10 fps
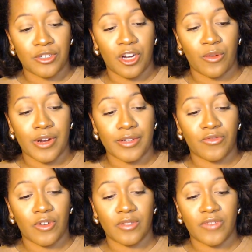January's
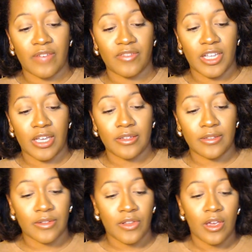first 5
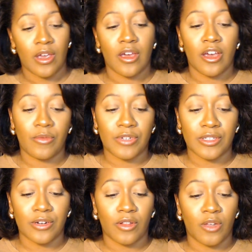days, which is
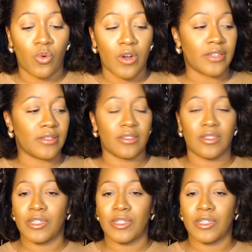an early warning system.